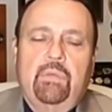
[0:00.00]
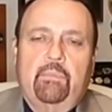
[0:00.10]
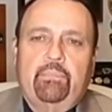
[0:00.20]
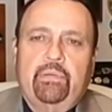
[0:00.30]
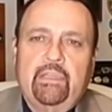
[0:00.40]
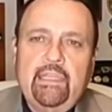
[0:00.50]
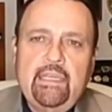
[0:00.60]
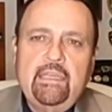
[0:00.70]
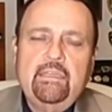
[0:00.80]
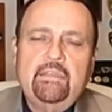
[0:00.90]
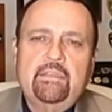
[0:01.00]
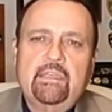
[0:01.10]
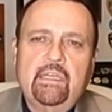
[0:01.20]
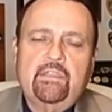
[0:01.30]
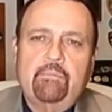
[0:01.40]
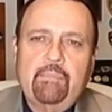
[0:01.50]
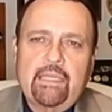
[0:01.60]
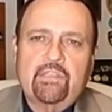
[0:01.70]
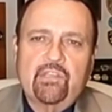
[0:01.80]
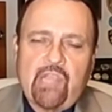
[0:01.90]
But please get the
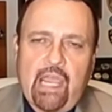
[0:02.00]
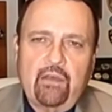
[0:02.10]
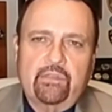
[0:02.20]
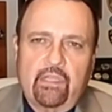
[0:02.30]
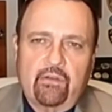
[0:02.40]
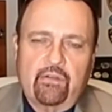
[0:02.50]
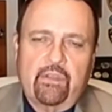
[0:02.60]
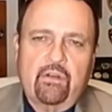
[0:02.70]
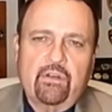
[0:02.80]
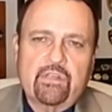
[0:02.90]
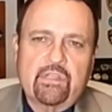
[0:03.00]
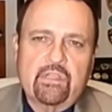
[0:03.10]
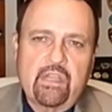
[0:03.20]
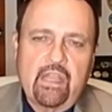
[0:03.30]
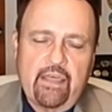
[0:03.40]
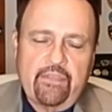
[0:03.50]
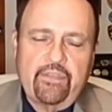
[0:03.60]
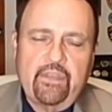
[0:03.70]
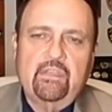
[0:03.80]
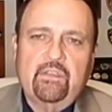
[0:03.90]
message out there. There is
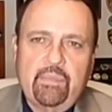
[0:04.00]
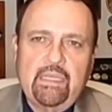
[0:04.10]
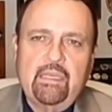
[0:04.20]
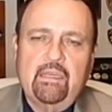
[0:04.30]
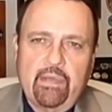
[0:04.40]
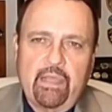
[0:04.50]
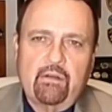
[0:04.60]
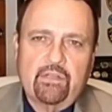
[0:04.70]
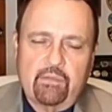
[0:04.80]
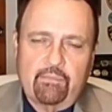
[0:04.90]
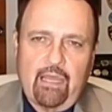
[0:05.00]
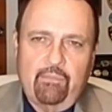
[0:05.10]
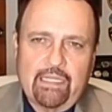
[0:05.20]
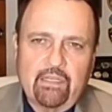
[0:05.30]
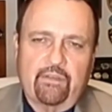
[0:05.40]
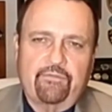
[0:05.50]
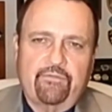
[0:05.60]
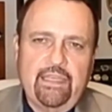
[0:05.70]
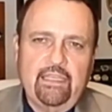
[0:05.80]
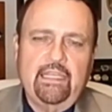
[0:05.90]
nothing to be embarrassed about,
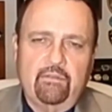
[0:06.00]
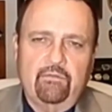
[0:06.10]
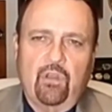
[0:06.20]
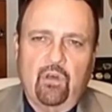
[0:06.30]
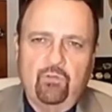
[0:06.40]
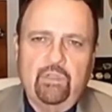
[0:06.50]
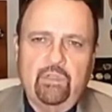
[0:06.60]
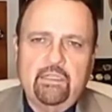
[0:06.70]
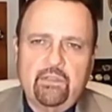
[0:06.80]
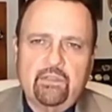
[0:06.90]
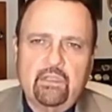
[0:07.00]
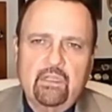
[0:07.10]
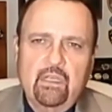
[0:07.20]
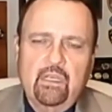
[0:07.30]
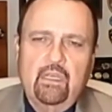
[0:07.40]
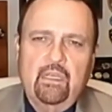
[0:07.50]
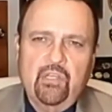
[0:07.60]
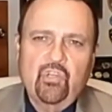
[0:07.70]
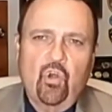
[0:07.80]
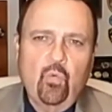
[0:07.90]
because the feeling of loneliness
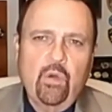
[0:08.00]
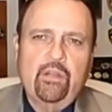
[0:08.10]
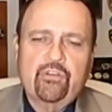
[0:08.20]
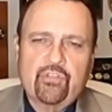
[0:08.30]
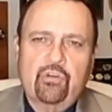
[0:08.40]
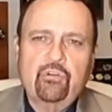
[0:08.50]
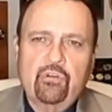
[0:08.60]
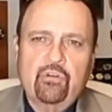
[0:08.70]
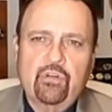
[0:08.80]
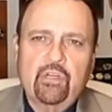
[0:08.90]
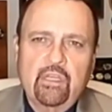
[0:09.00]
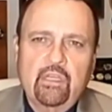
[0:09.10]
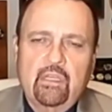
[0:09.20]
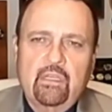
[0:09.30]
and nowhere to turn